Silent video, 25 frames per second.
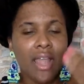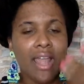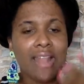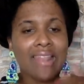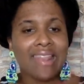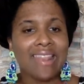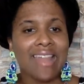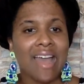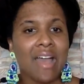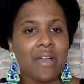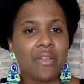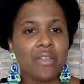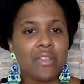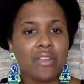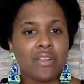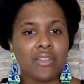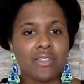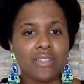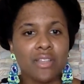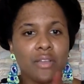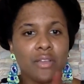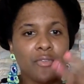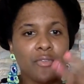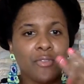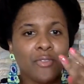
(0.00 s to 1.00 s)
Allow
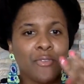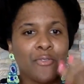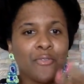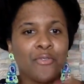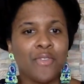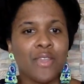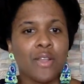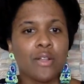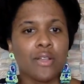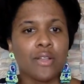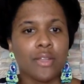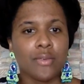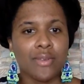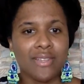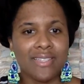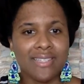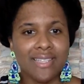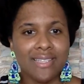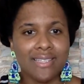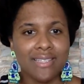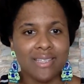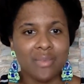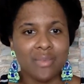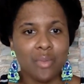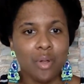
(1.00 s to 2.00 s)
yourself to feel
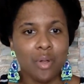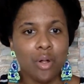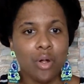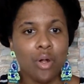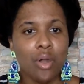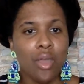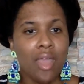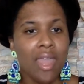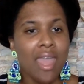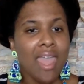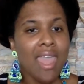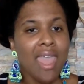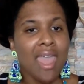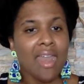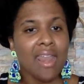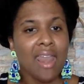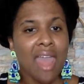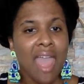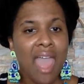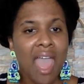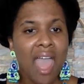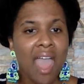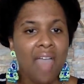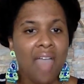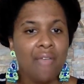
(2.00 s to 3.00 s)
irresistible and
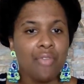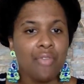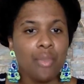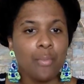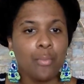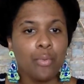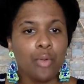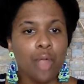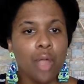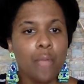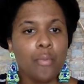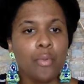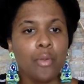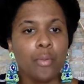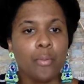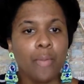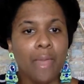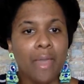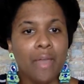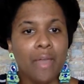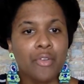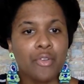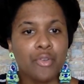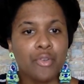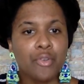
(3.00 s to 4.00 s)
have the proper
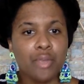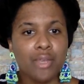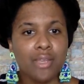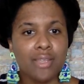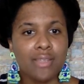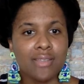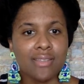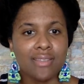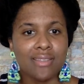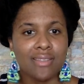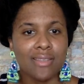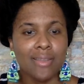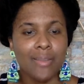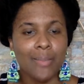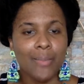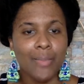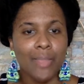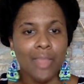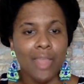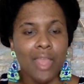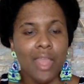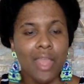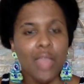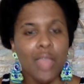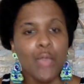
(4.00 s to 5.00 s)
boundaries.
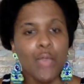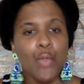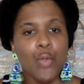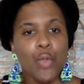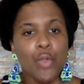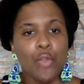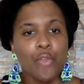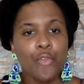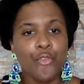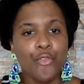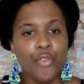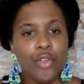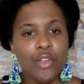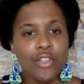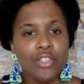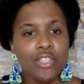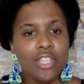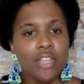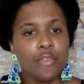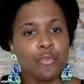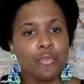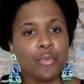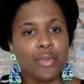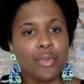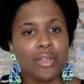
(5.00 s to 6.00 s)
You are first
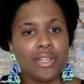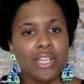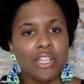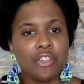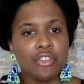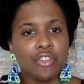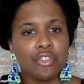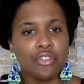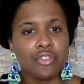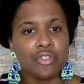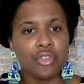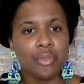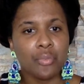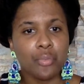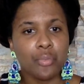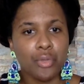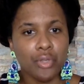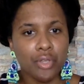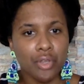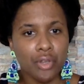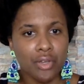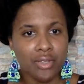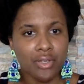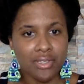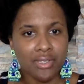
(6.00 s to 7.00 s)
in relationship
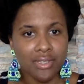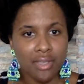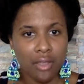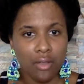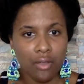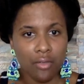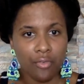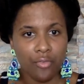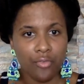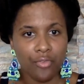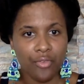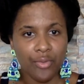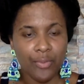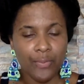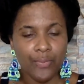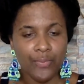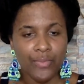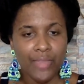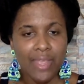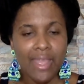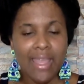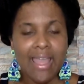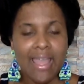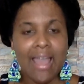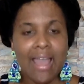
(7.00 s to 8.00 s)
with yourself.
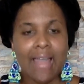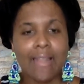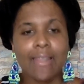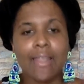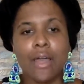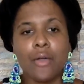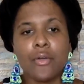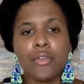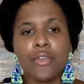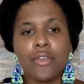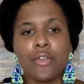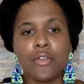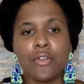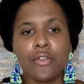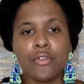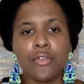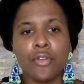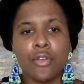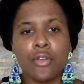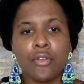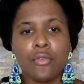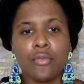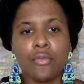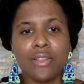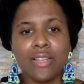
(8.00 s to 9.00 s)
Allow
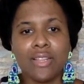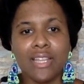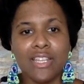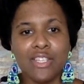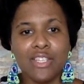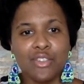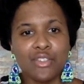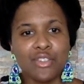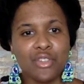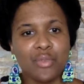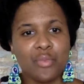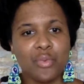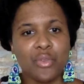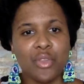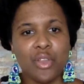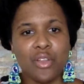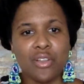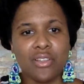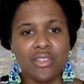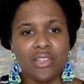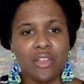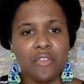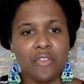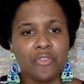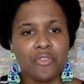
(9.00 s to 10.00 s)
your relationship with
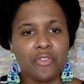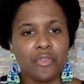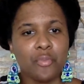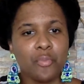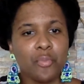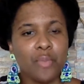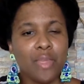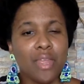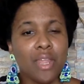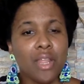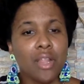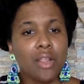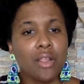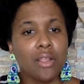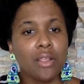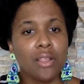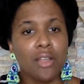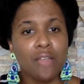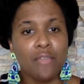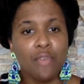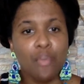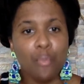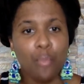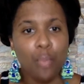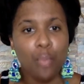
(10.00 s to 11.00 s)
yourself to be
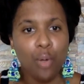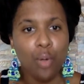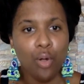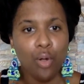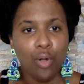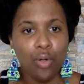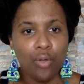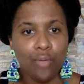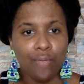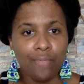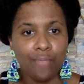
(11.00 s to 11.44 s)
lovable.